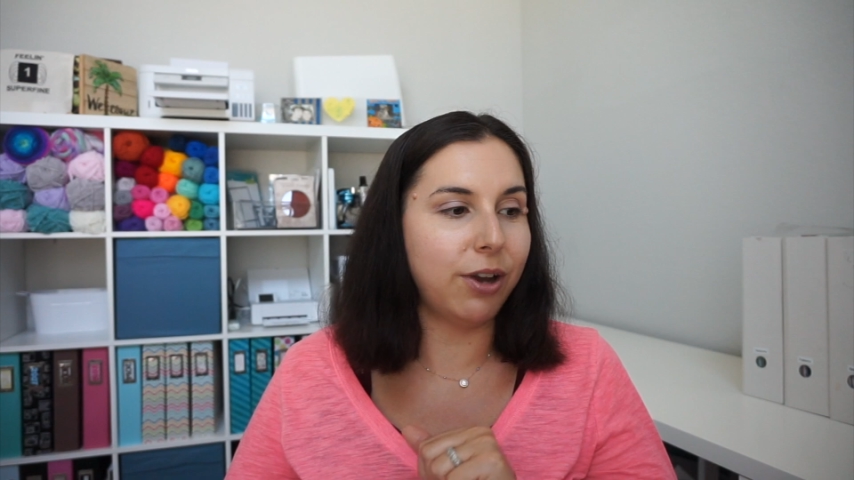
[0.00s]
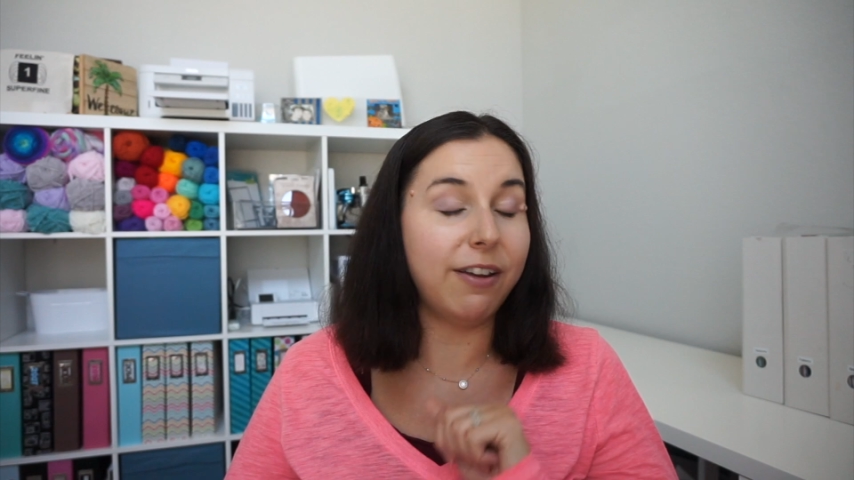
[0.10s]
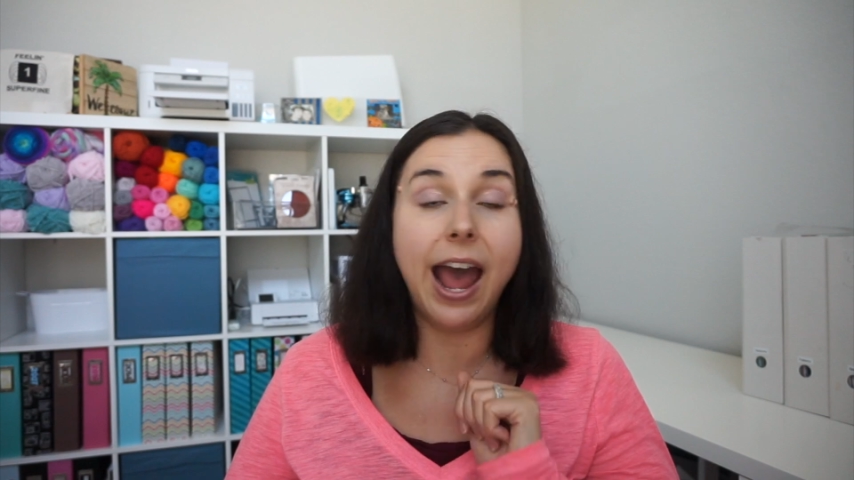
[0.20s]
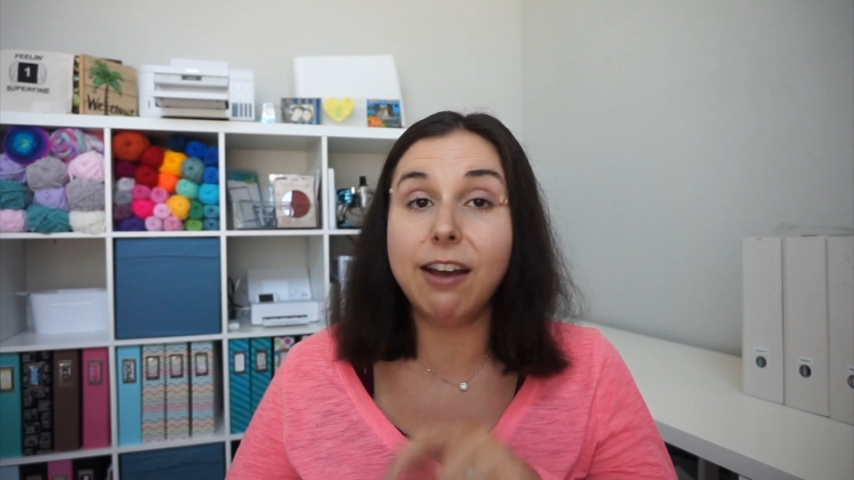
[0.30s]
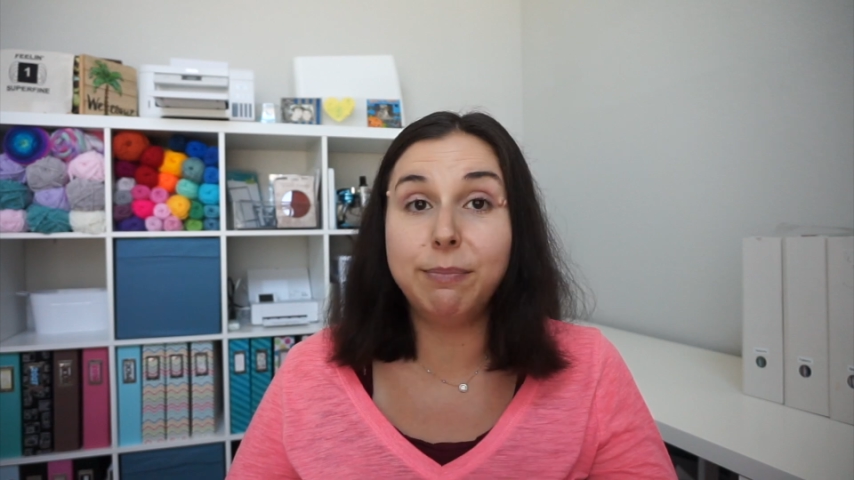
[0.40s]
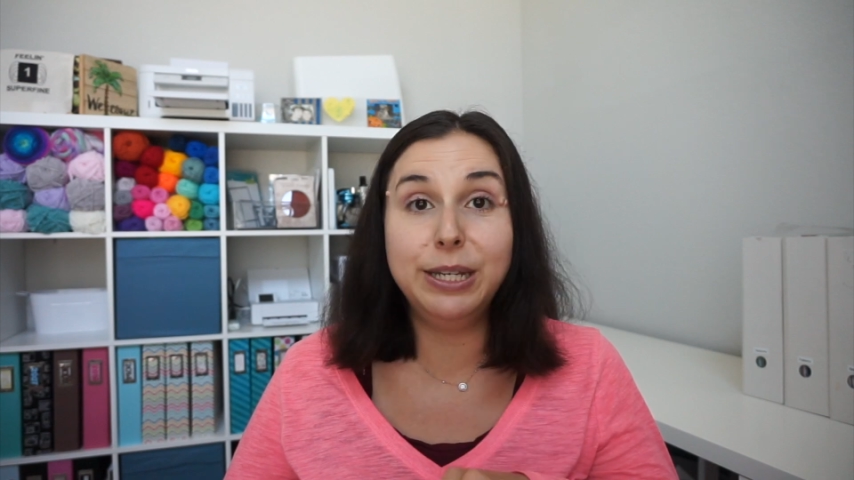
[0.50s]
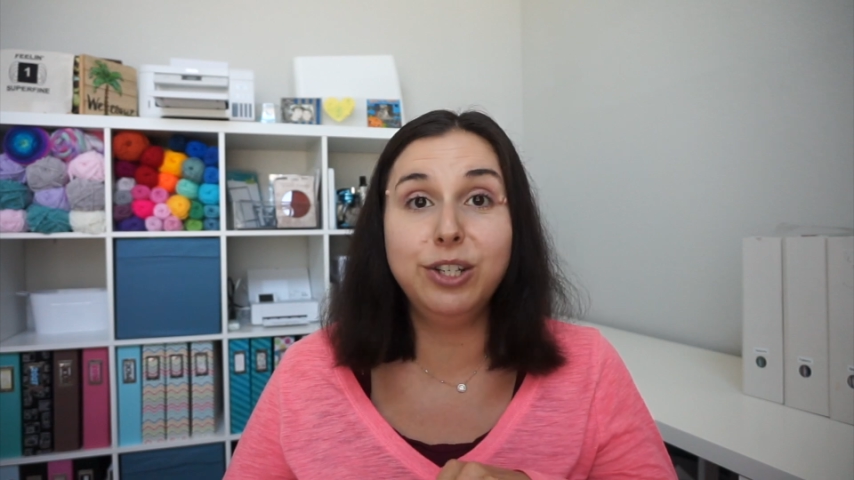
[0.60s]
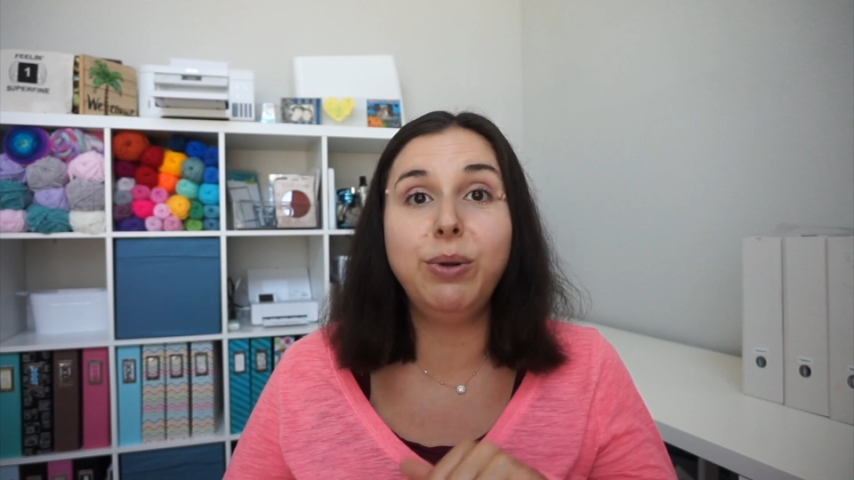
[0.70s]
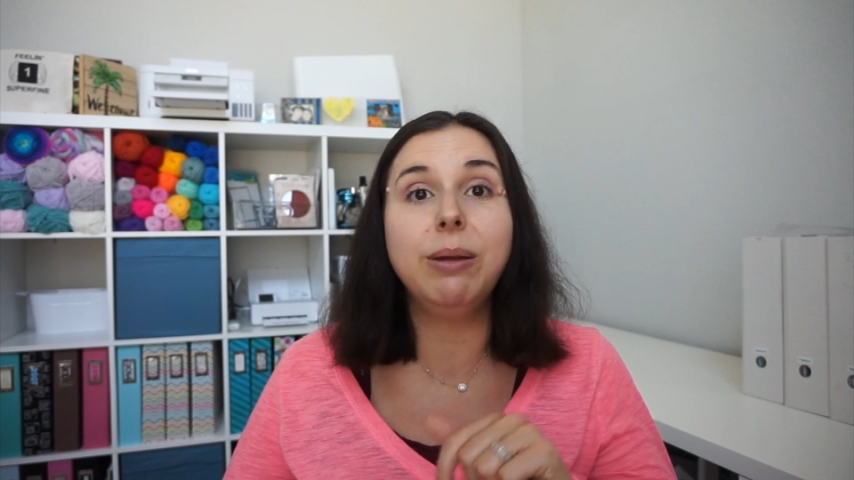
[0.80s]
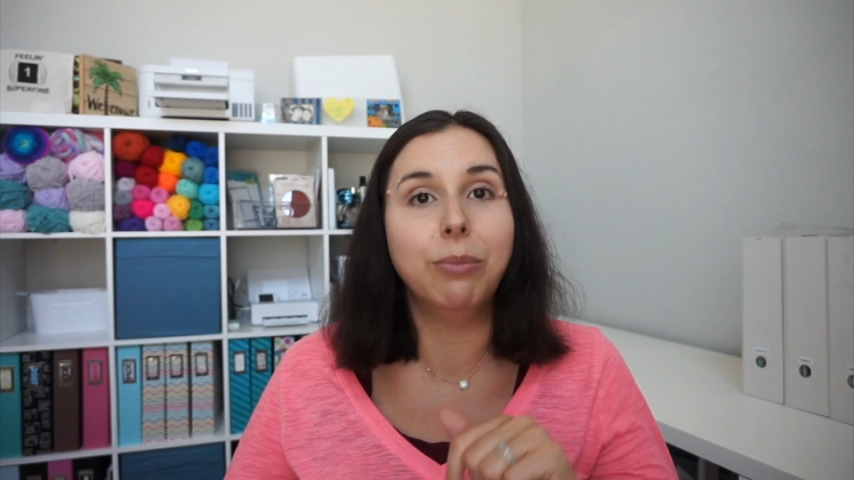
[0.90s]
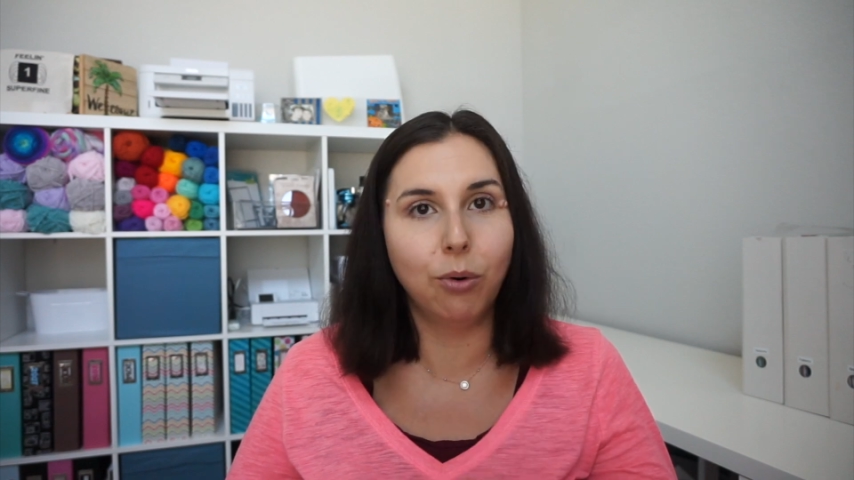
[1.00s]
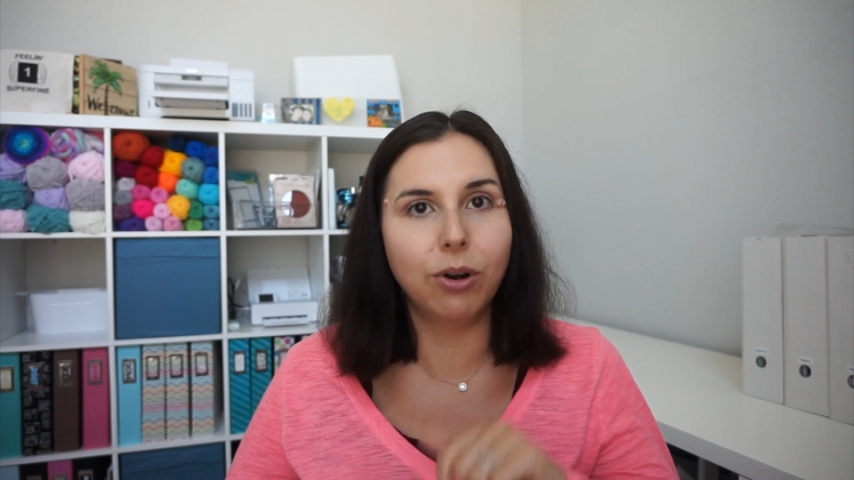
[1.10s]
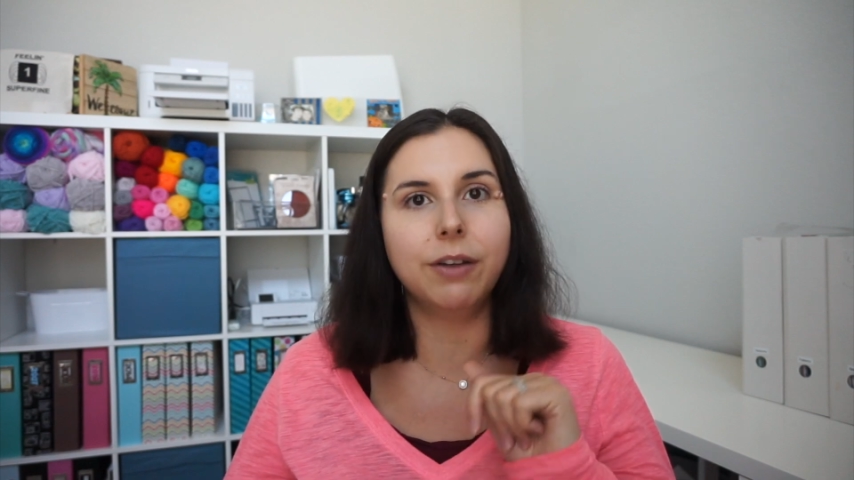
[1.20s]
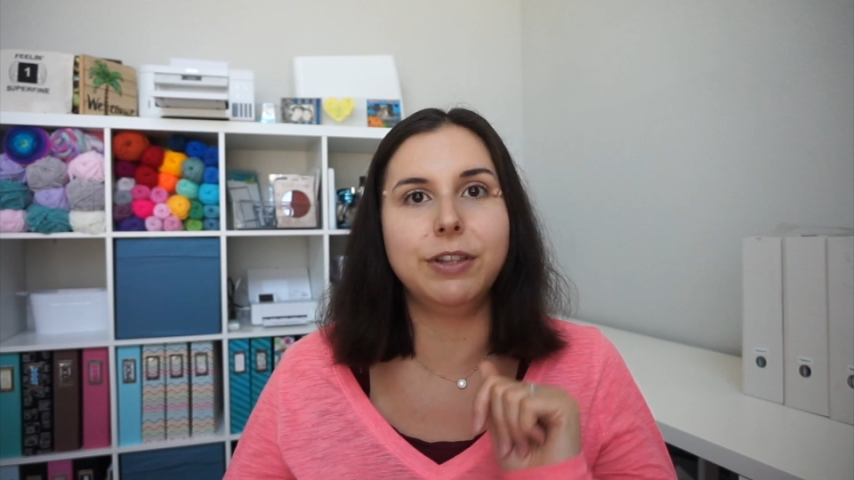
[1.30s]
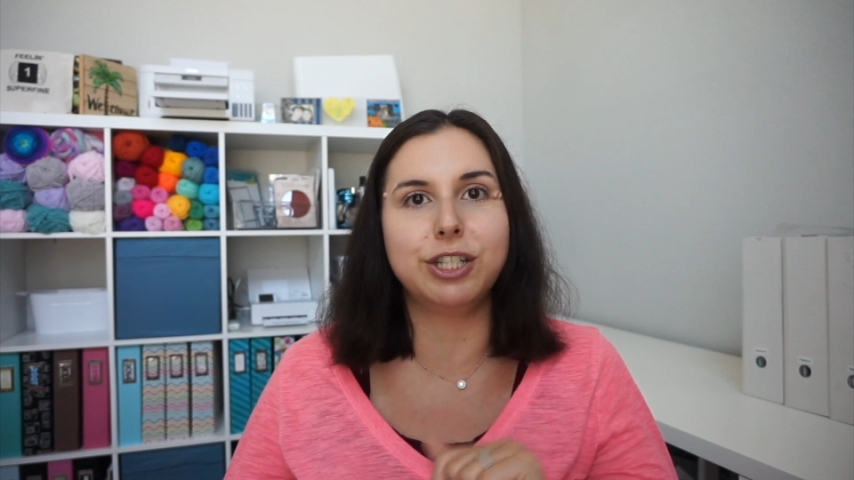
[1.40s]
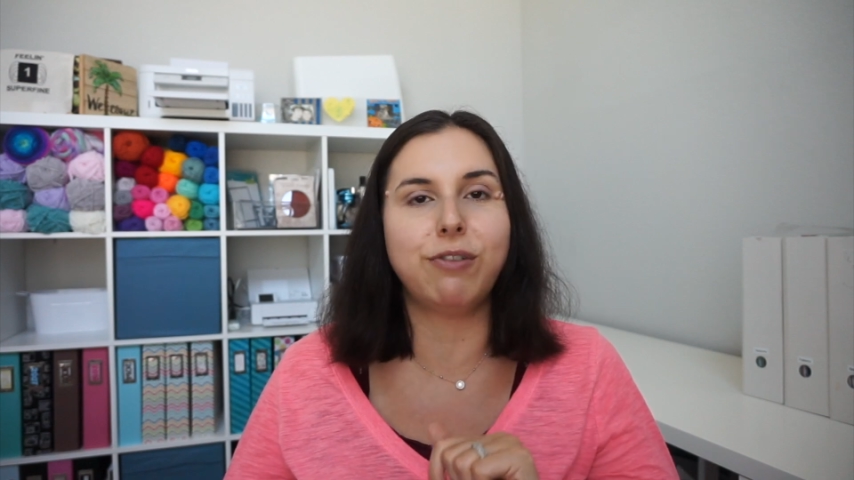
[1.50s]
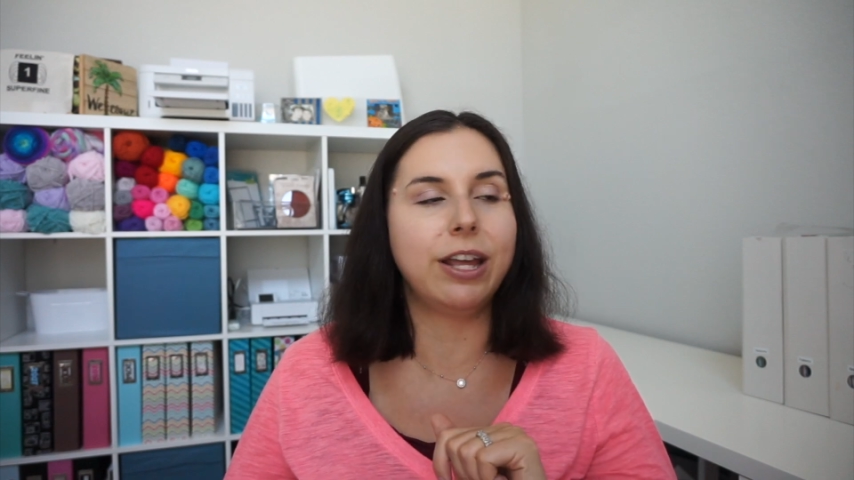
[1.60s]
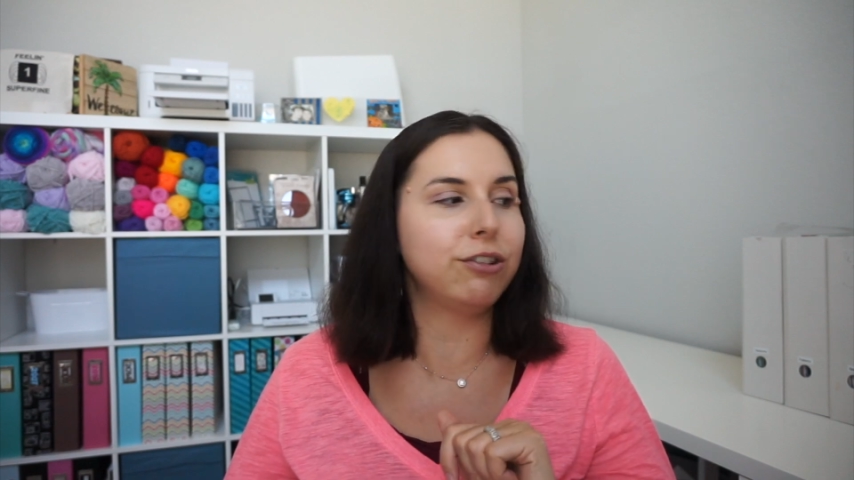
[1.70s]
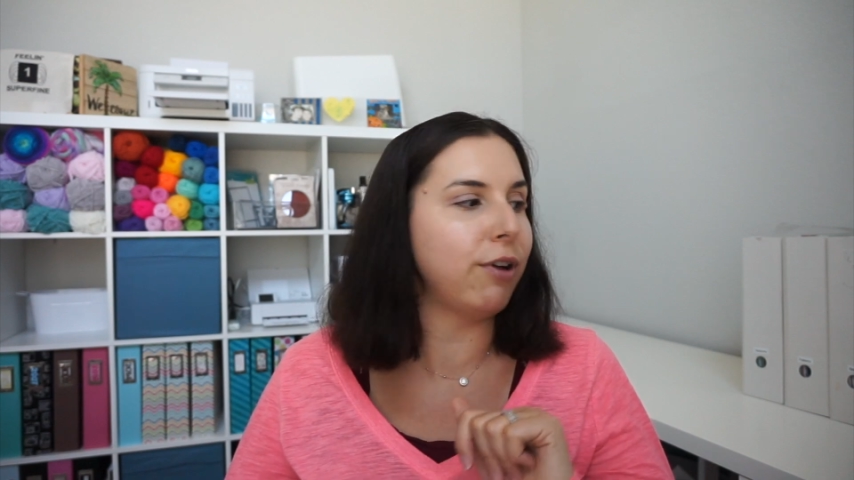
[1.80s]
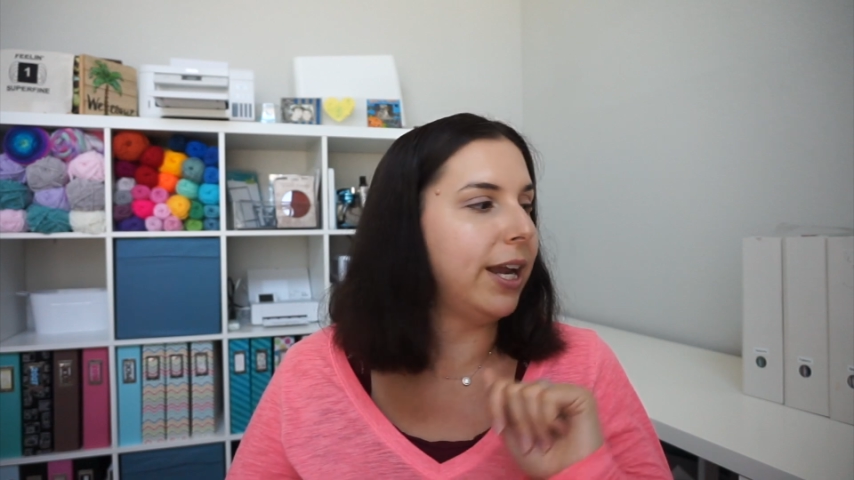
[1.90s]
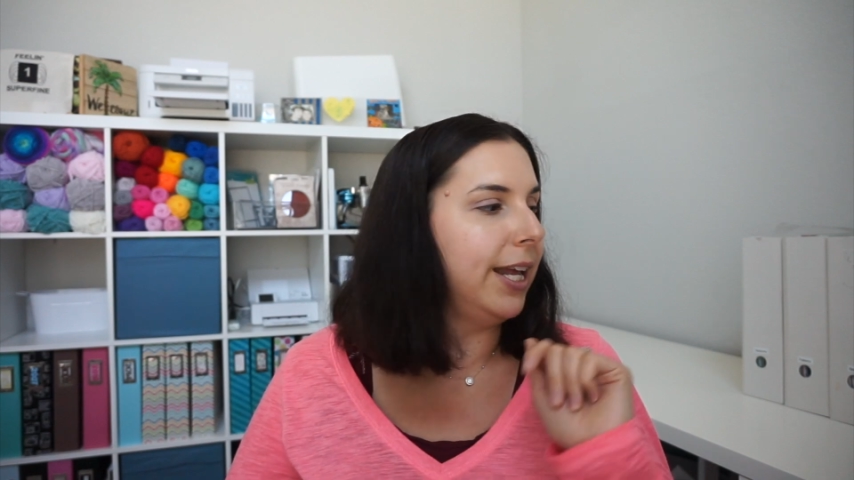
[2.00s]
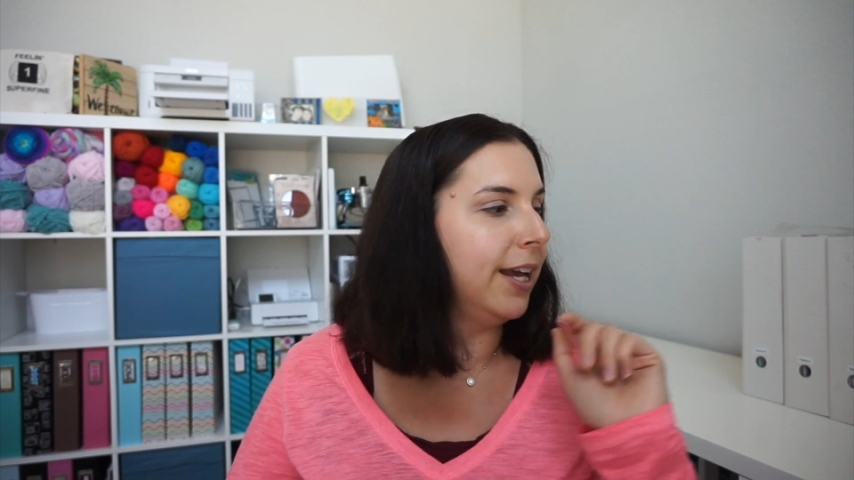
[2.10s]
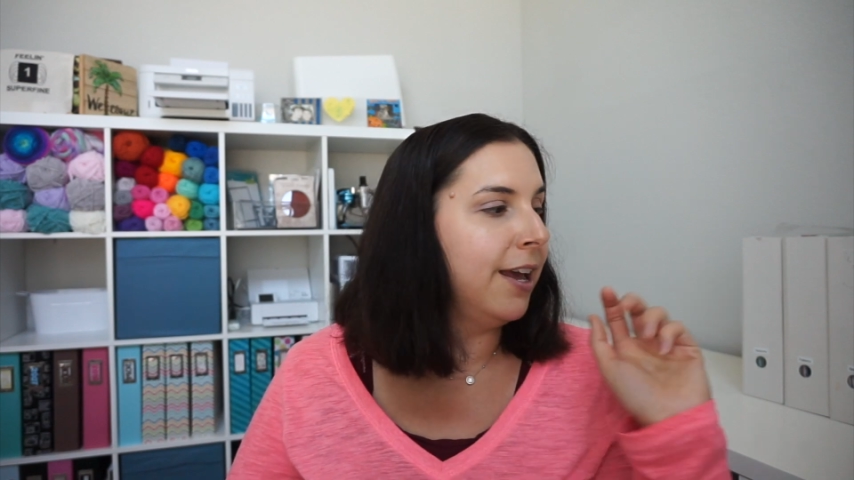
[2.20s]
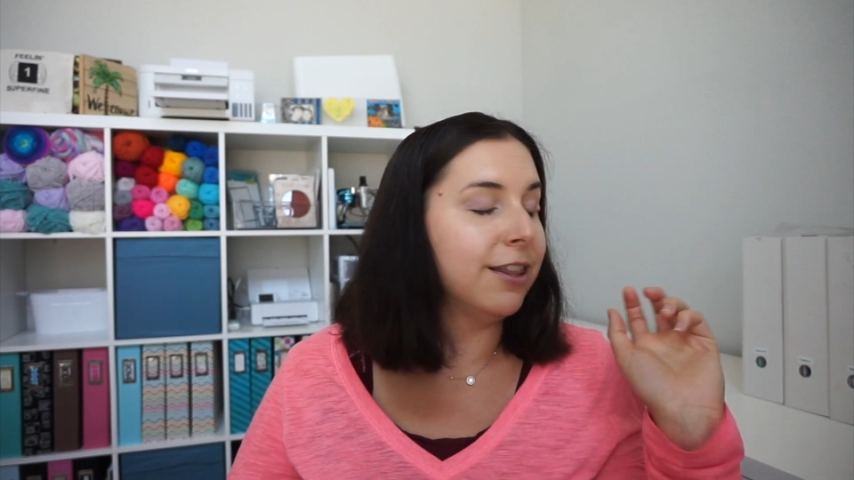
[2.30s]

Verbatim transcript: I have been doing more of the strength training,